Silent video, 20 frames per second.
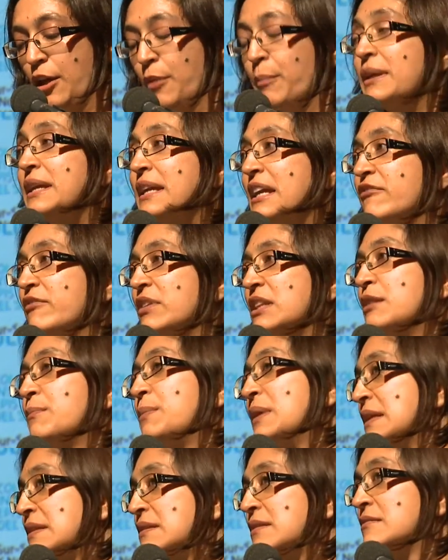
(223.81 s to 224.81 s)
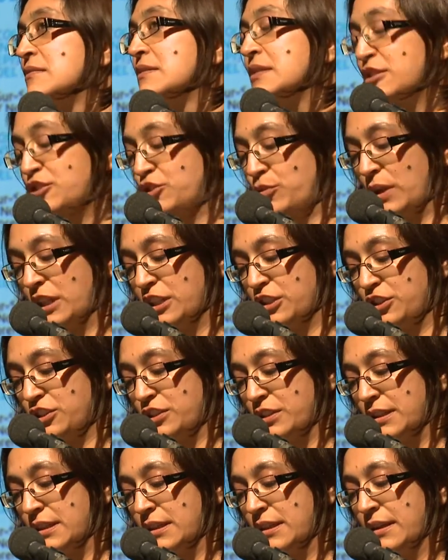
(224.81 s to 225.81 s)
but given the political
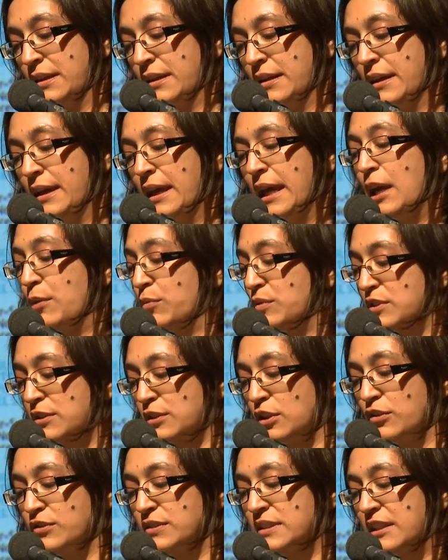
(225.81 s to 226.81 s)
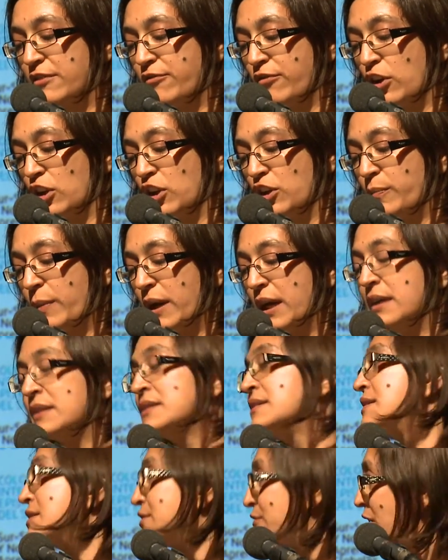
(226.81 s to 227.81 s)
situation, it was closely followed by
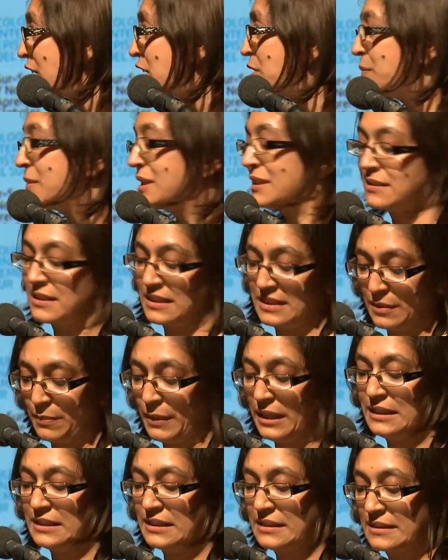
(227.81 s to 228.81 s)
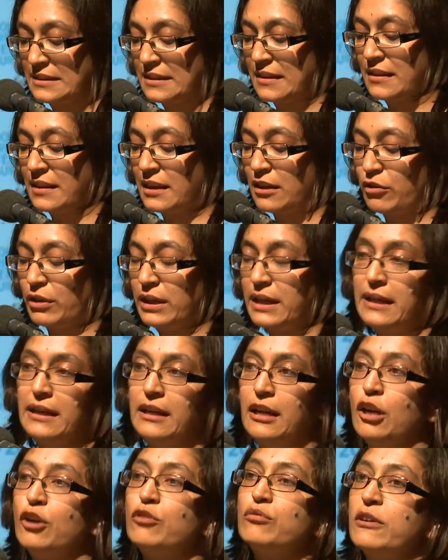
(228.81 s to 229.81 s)
underdevelopment and dependency theory,
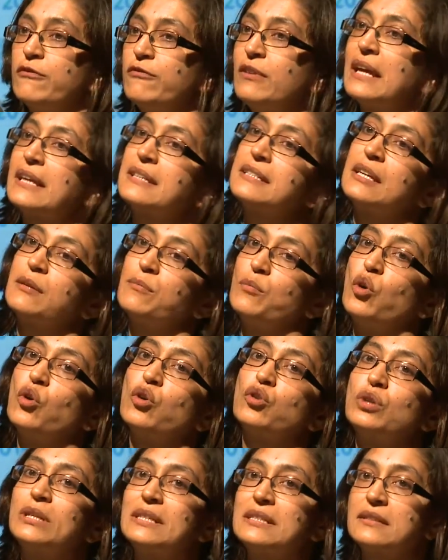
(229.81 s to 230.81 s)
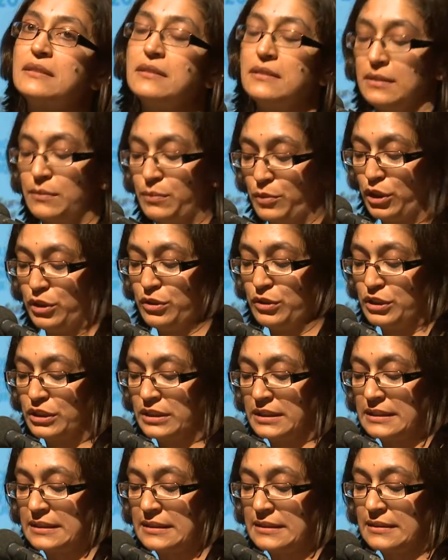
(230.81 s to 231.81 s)
reflecting more critical
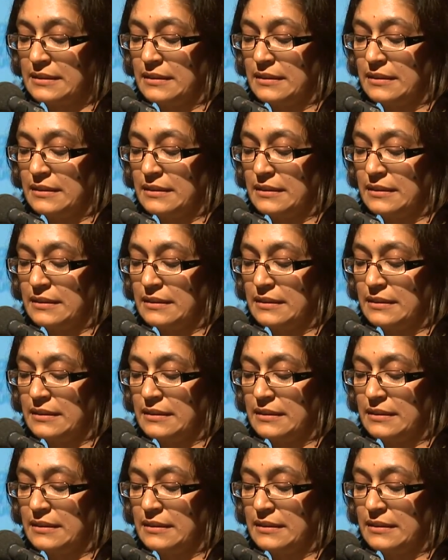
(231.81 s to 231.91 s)
approaches.